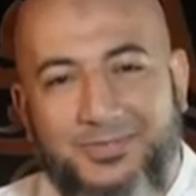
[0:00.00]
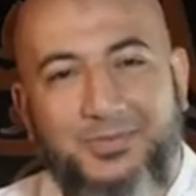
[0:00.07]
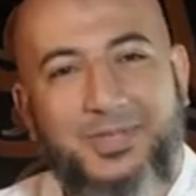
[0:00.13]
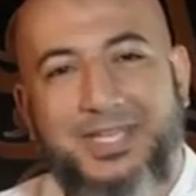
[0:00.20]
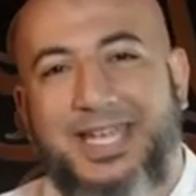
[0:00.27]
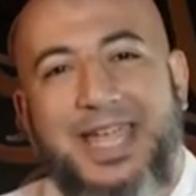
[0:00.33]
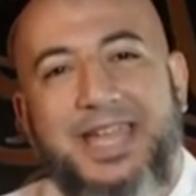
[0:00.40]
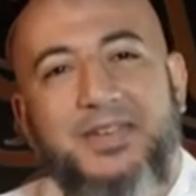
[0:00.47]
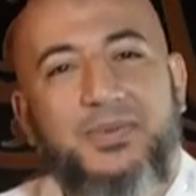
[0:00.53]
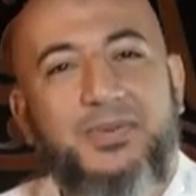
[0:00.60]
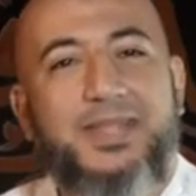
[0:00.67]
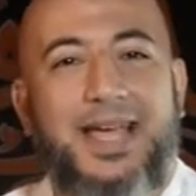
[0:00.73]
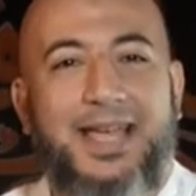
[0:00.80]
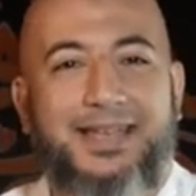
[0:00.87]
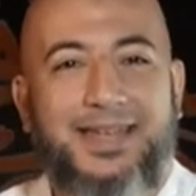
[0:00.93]
We can't do
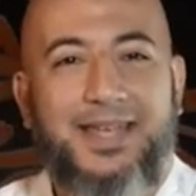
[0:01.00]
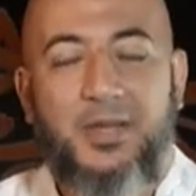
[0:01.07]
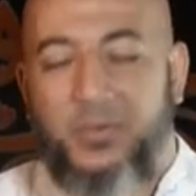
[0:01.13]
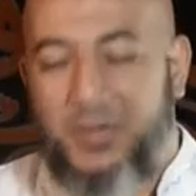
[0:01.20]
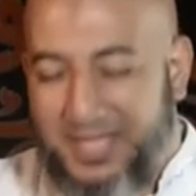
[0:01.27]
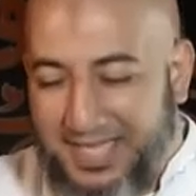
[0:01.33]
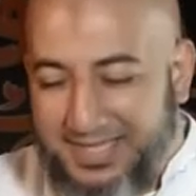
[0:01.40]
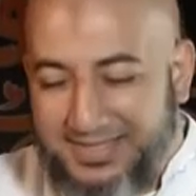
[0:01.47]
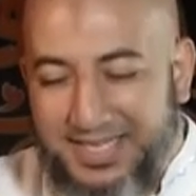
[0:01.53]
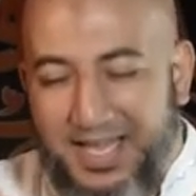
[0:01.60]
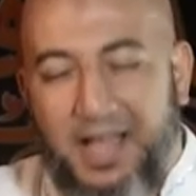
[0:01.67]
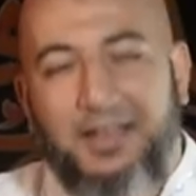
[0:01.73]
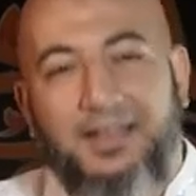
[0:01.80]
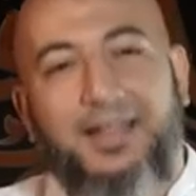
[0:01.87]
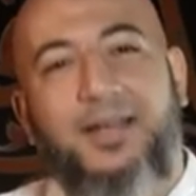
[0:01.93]
that. We can't say
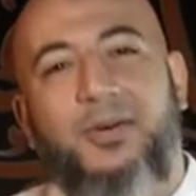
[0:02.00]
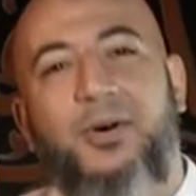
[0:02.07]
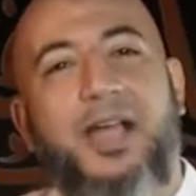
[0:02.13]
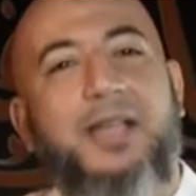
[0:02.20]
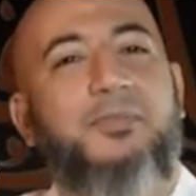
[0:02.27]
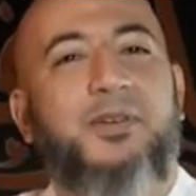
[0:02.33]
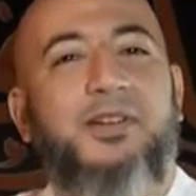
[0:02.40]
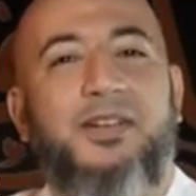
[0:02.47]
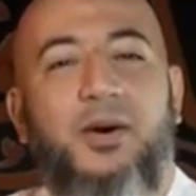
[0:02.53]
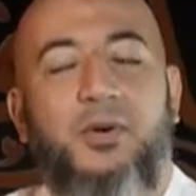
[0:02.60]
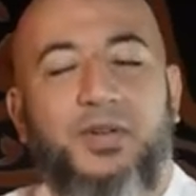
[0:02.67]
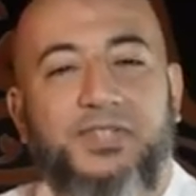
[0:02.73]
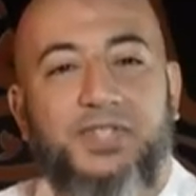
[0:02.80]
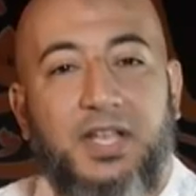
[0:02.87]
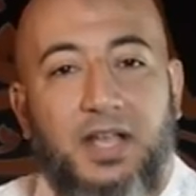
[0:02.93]
Allahu Akbar in
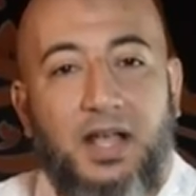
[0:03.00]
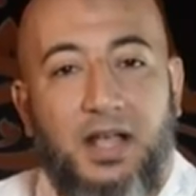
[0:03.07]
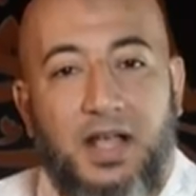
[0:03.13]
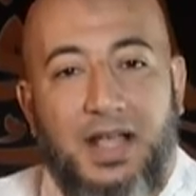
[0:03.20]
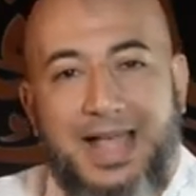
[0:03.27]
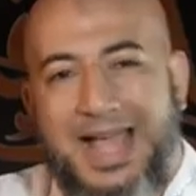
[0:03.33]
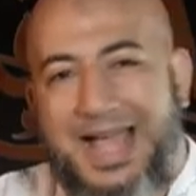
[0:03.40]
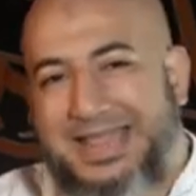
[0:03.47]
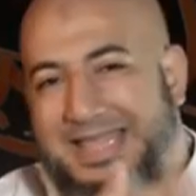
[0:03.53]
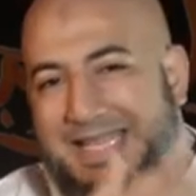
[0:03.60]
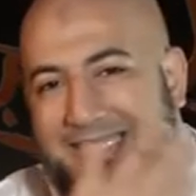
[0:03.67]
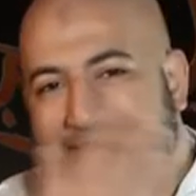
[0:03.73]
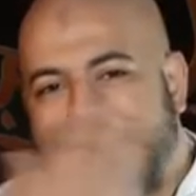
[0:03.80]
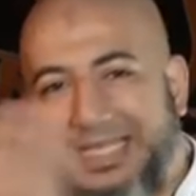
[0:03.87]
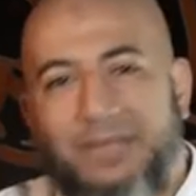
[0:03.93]
our salah and
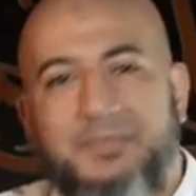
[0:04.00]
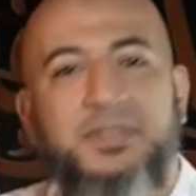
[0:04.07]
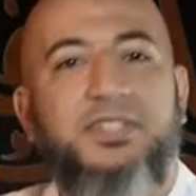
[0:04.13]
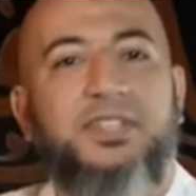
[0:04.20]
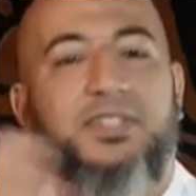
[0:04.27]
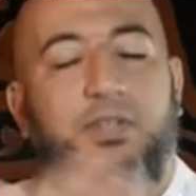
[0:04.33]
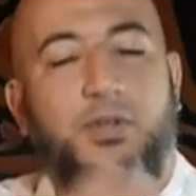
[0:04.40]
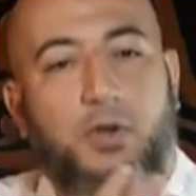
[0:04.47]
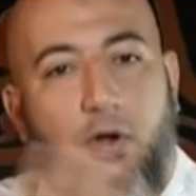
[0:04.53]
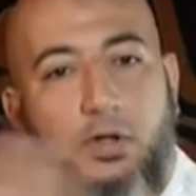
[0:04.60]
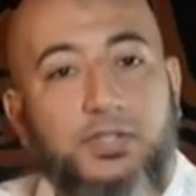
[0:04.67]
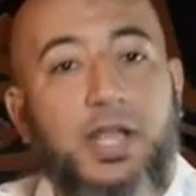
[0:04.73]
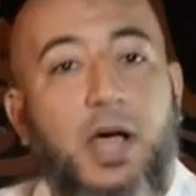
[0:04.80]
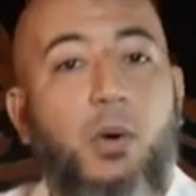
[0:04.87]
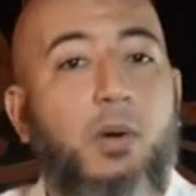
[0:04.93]
these images
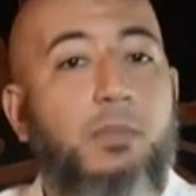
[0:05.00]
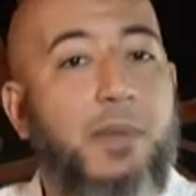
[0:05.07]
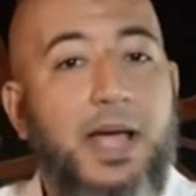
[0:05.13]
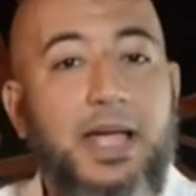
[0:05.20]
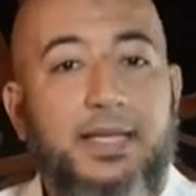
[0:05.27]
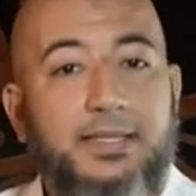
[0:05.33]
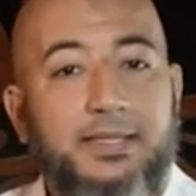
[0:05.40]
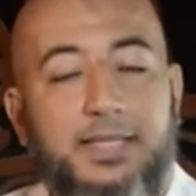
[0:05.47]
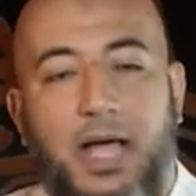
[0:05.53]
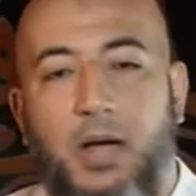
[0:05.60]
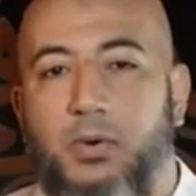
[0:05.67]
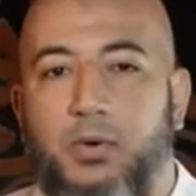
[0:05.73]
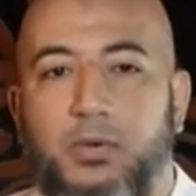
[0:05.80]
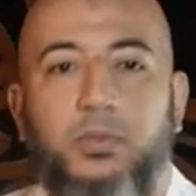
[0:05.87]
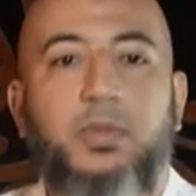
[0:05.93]
cross our minds. How
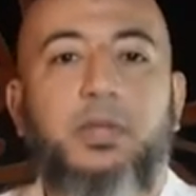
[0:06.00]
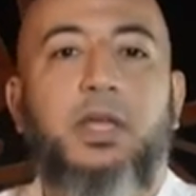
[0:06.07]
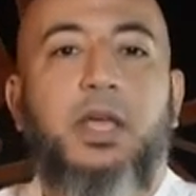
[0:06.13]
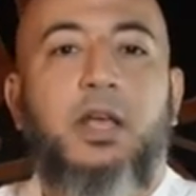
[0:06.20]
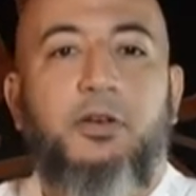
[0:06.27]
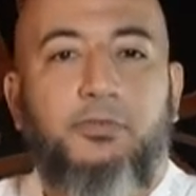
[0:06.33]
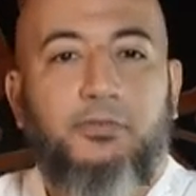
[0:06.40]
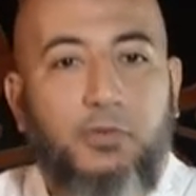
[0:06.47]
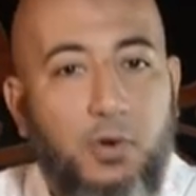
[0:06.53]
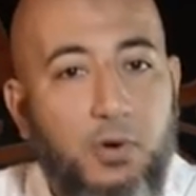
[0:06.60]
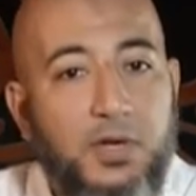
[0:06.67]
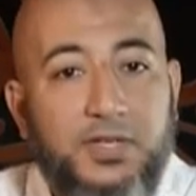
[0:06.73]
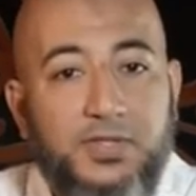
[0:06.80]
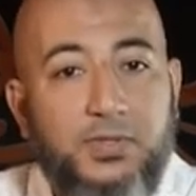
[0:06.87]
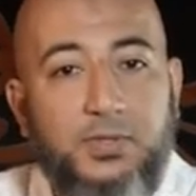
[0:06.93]
could we
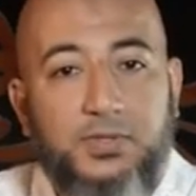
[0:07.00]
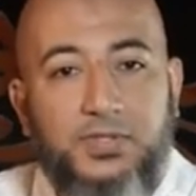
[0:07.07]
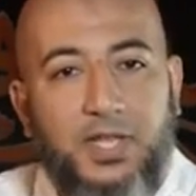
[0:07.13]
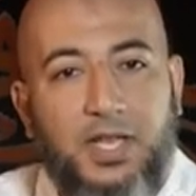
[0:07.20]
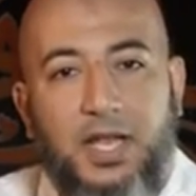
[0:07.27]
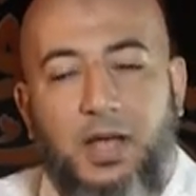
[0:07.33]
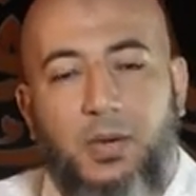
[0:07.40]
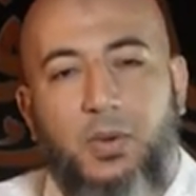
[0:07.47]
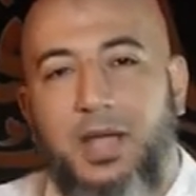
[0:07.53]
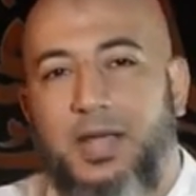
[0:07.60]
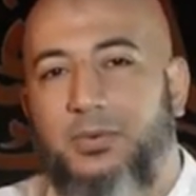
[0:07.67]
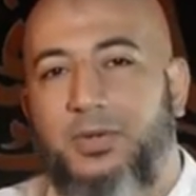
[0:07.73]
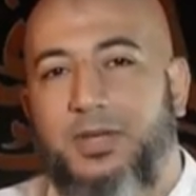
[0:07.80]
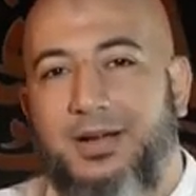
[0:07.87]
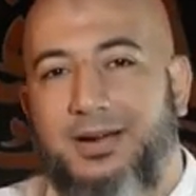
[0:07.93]
focus on salah while
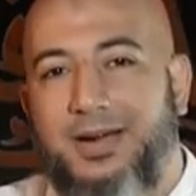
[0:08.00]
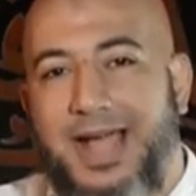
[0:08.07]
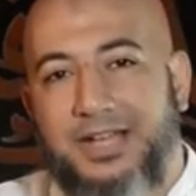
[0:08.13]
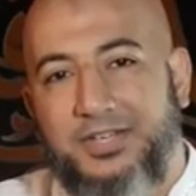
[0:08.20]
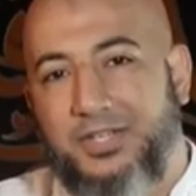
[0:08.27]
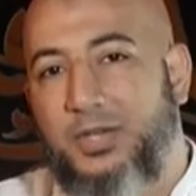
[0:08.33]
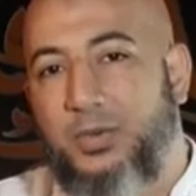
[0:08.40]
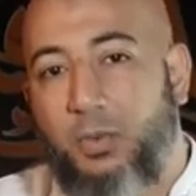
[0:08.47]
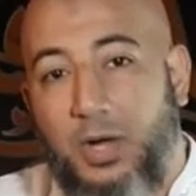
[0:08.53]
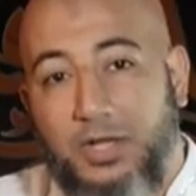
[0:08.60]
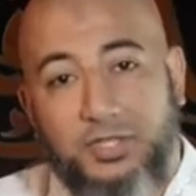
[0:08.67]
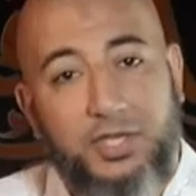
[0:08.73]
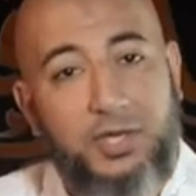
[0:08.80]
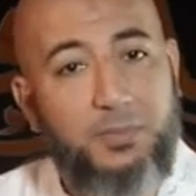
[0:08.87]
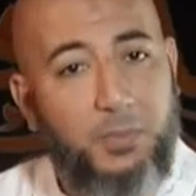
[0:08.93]
we are actually
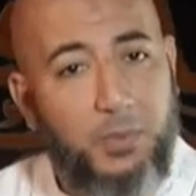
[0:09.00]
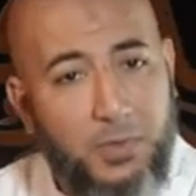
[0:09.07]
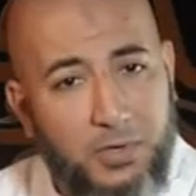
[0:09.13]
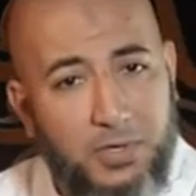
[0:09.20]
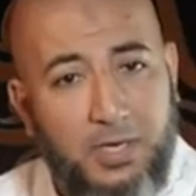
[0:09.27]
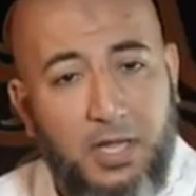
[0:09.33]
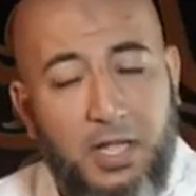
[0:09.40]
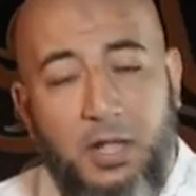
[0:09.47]
watching porn?